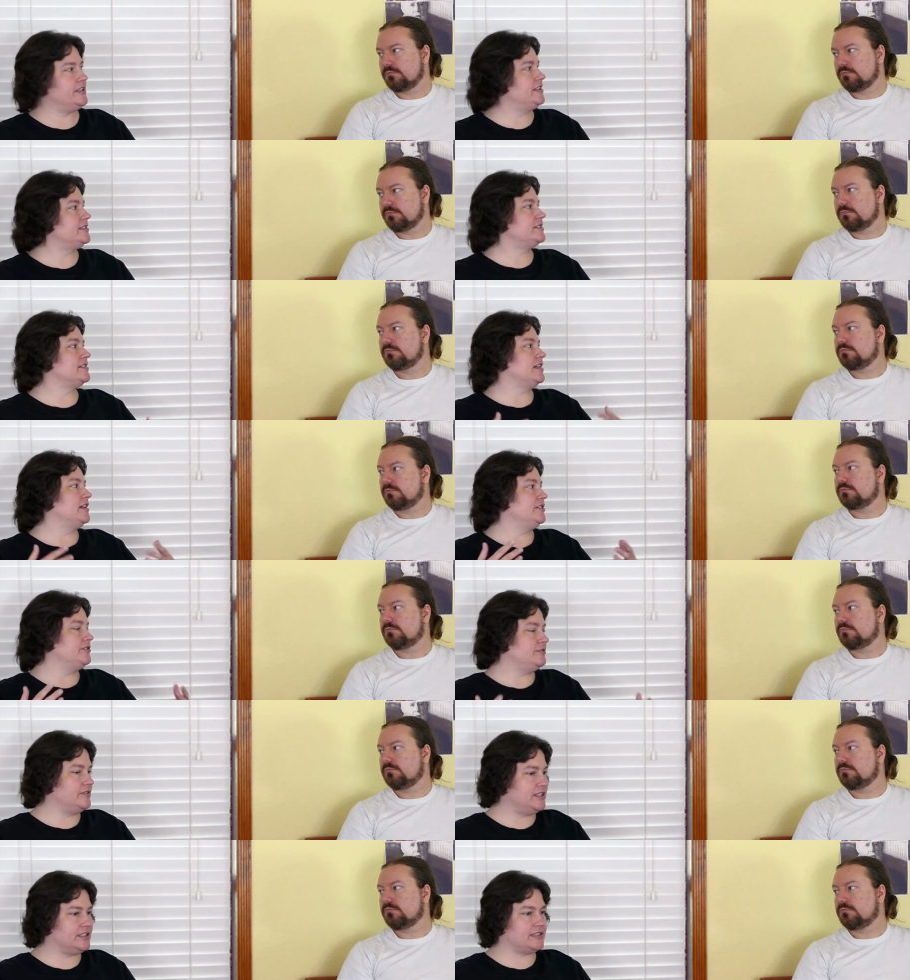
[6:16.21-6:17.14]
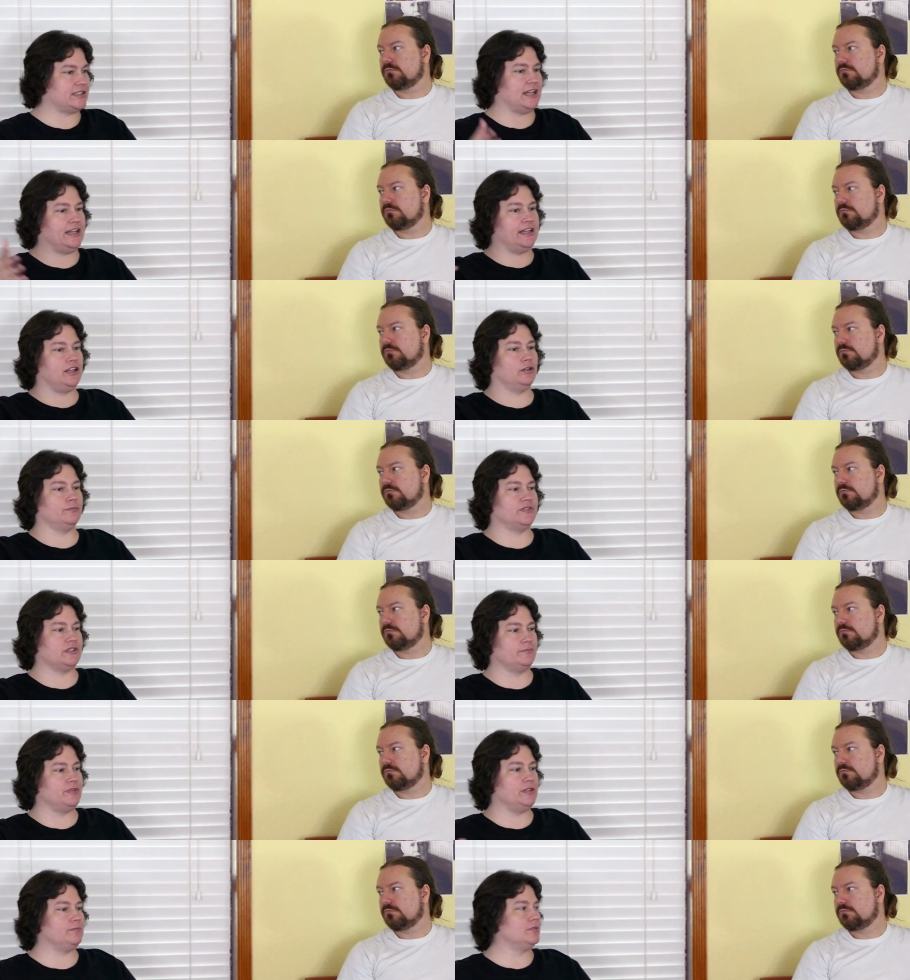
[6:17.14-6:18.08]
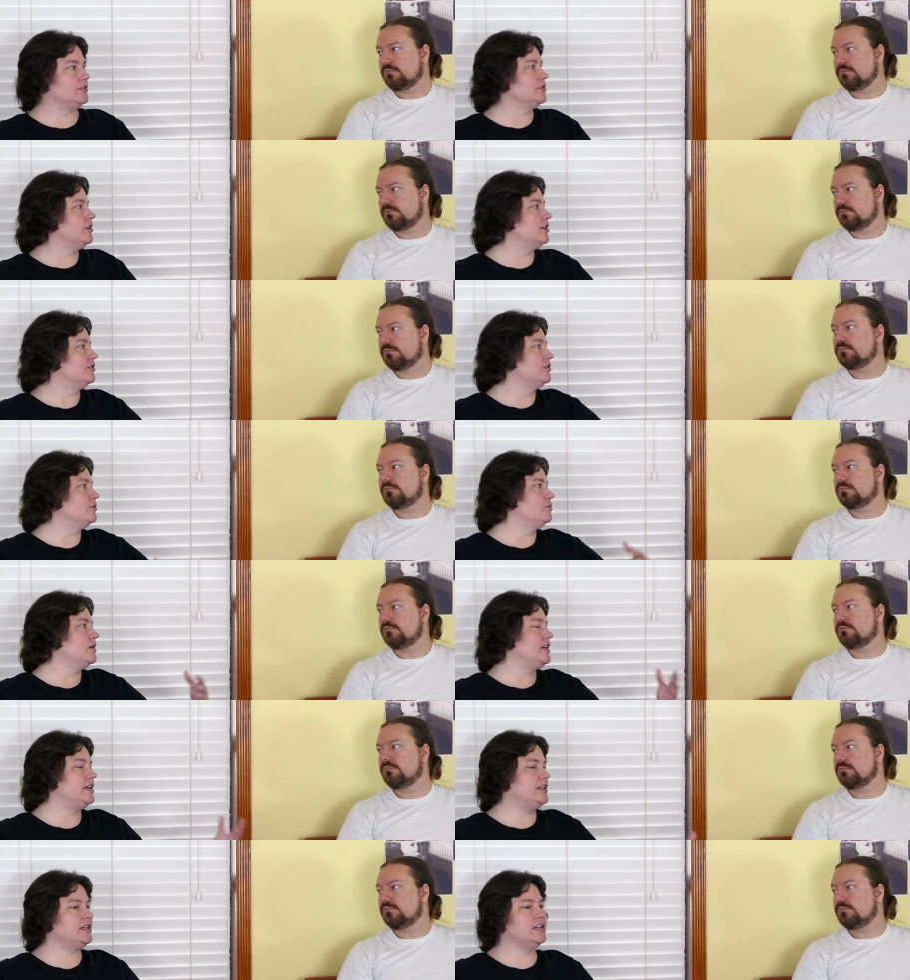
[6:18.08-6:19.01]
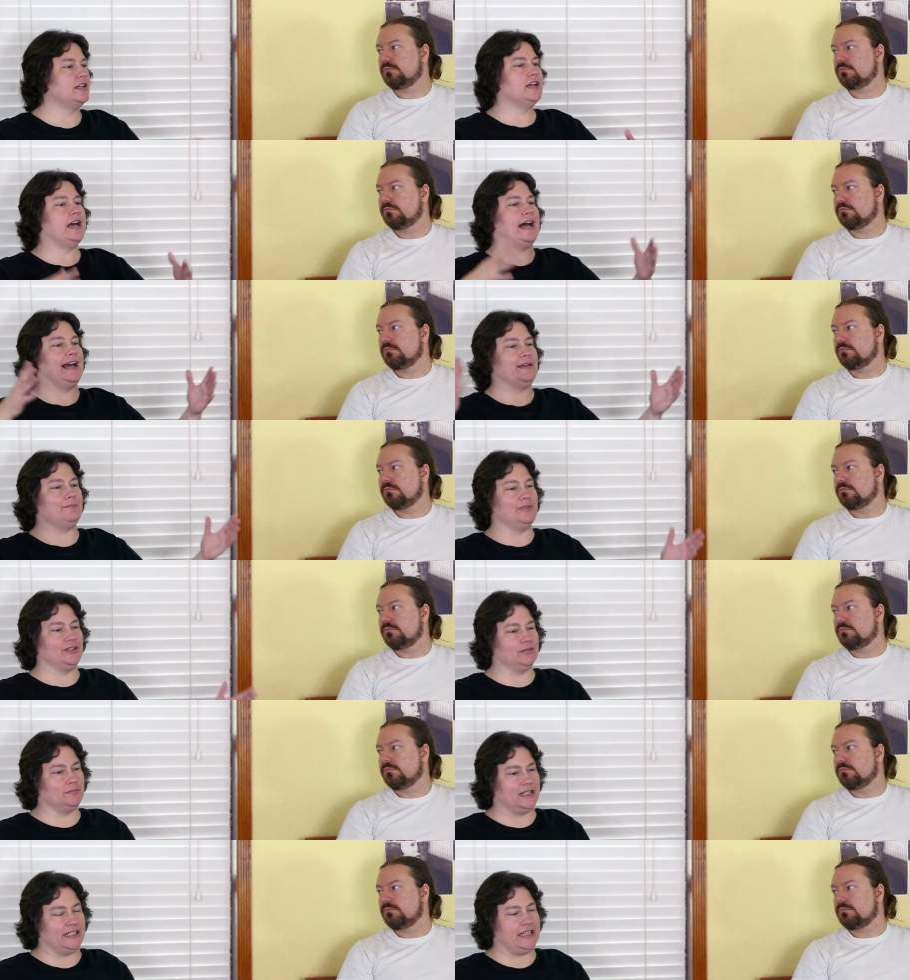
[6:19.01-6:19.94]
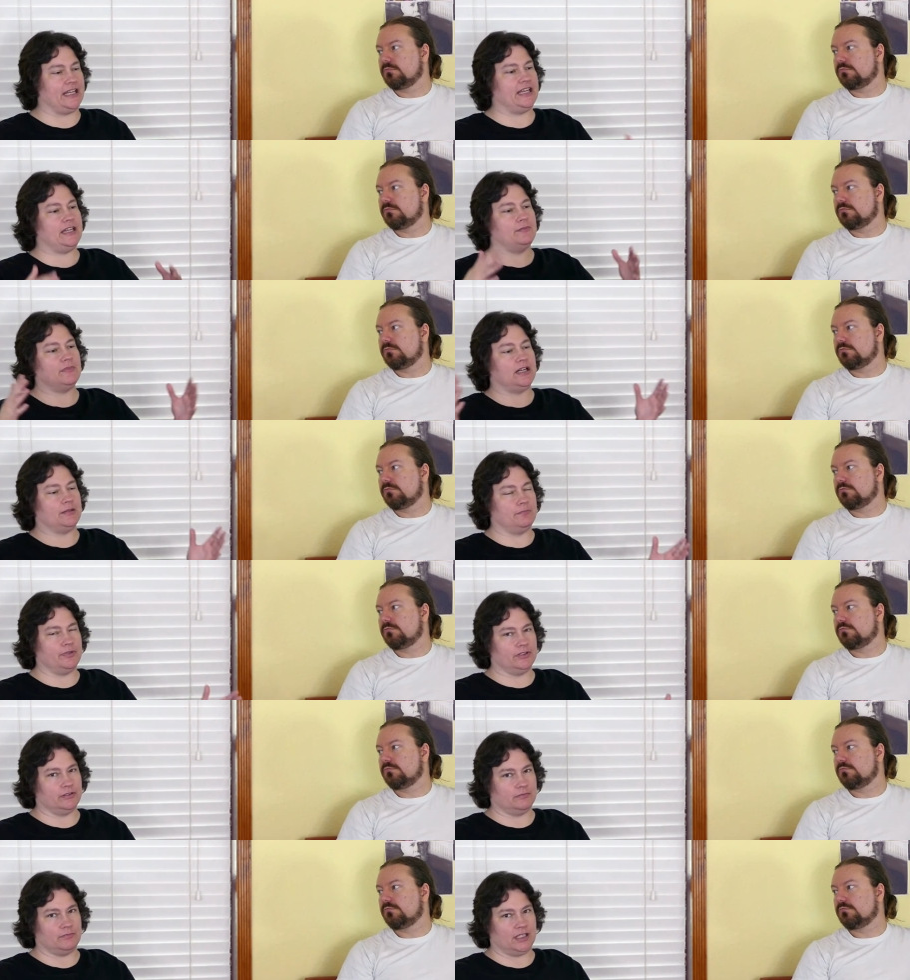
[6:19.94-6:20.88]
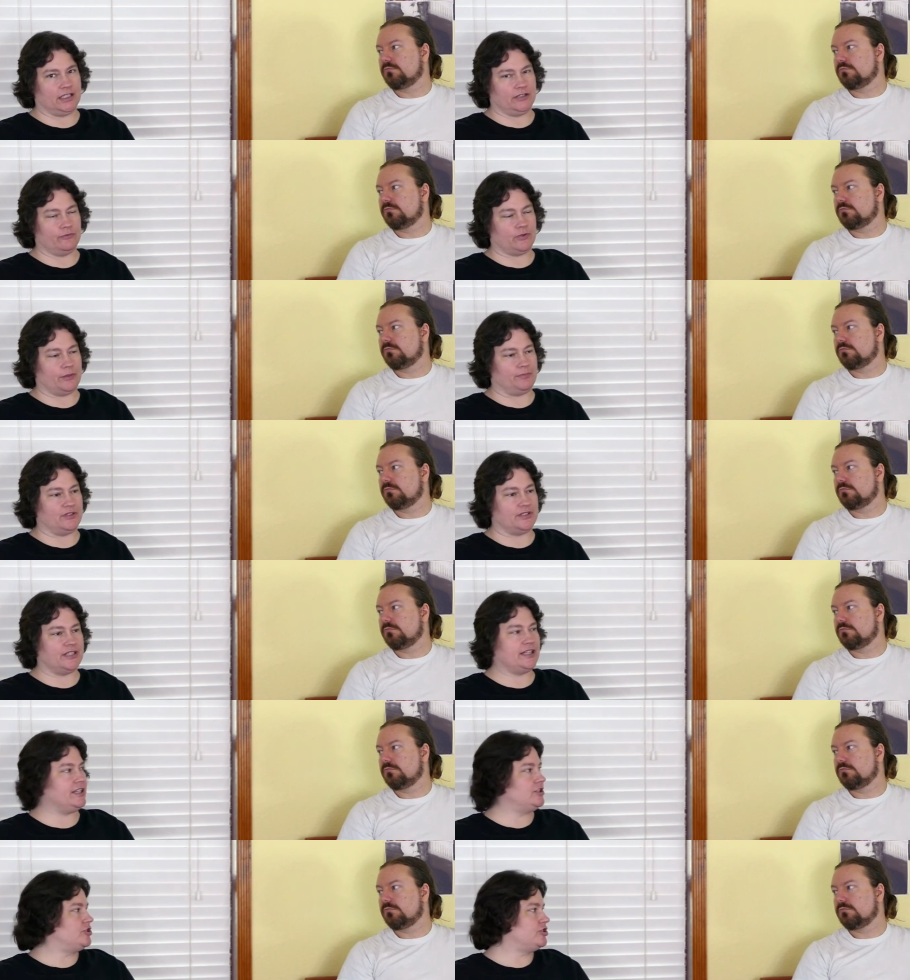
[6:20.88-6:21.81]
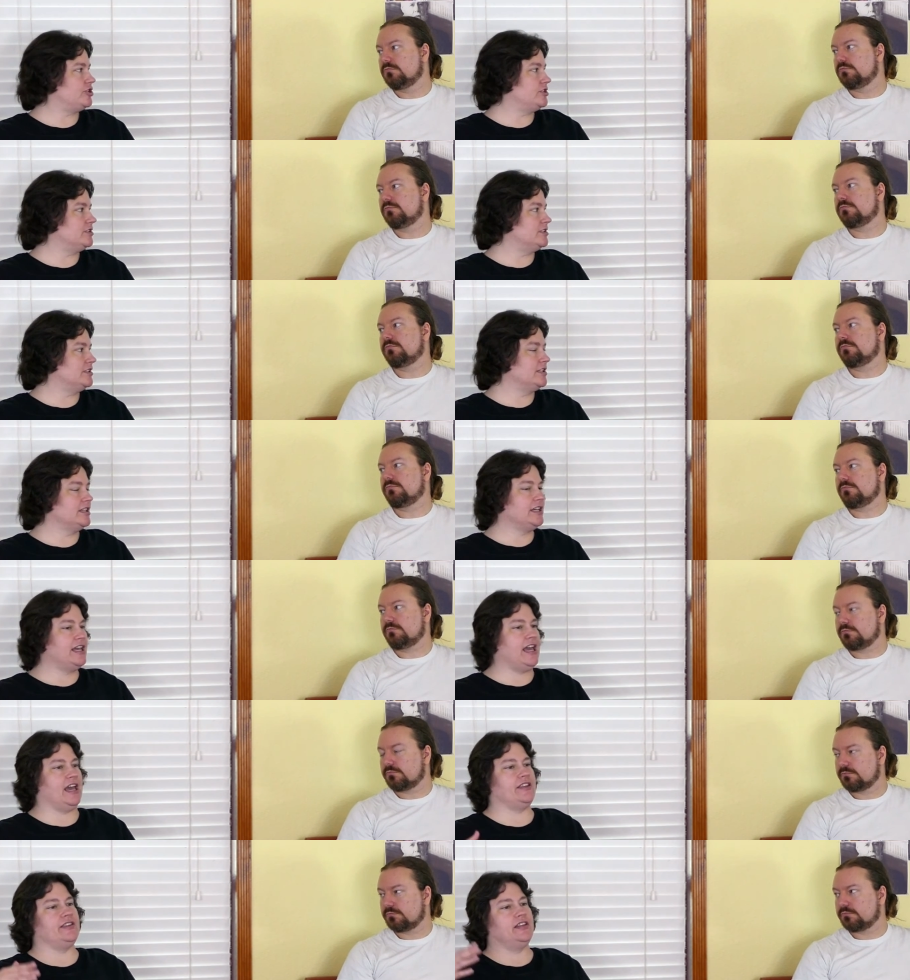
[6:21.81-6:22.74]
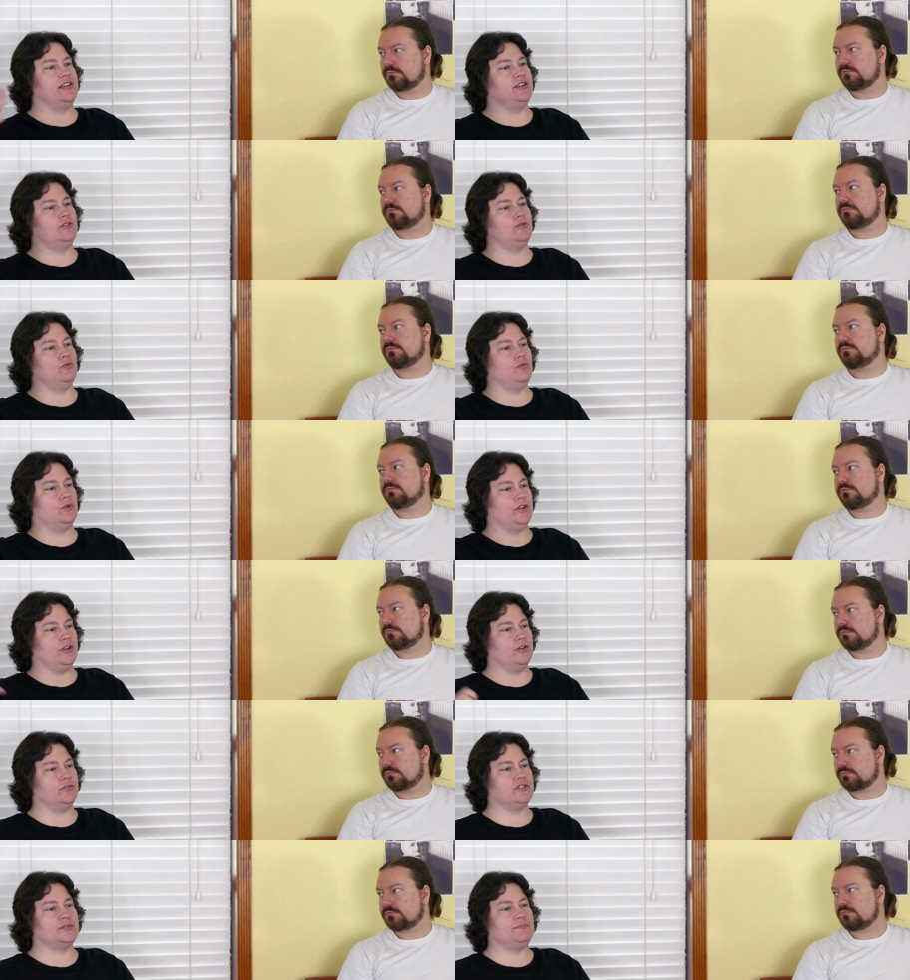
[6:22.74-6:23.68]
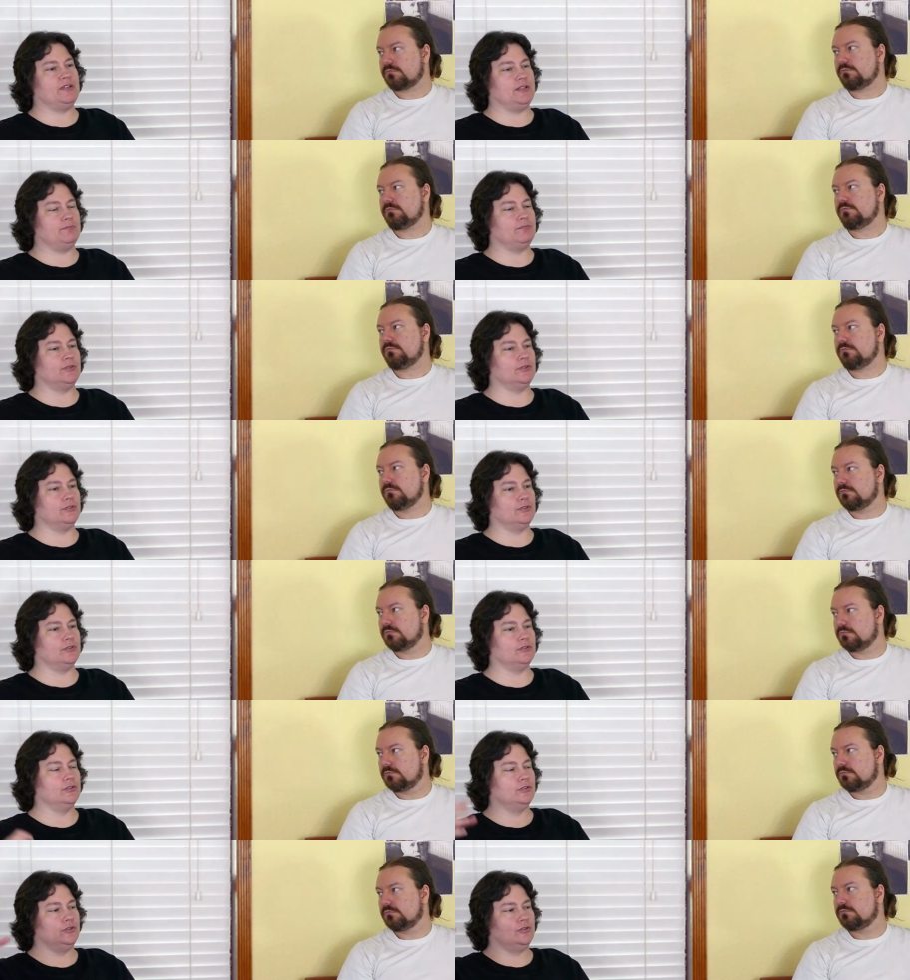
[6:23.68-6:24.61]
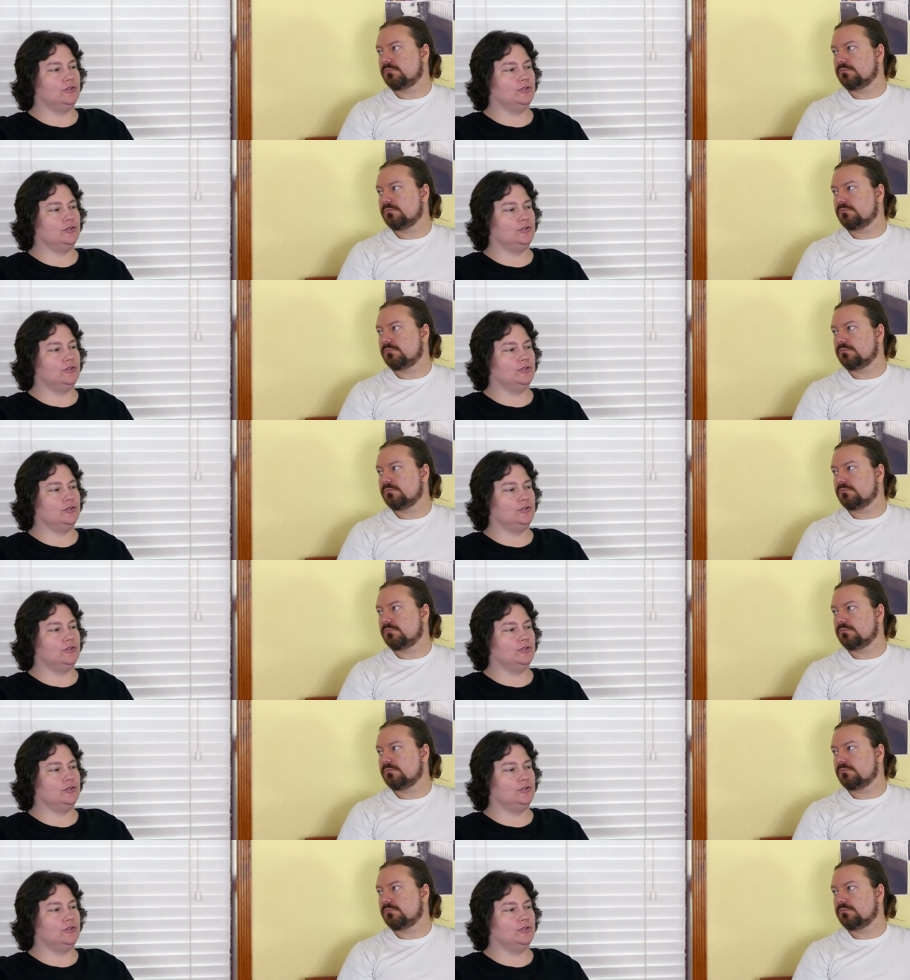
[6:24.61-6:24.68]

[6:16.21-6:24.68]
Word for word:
Speaker 1: this, I do this. I help some people along the way. I build my name, I build my reputation, and then when those people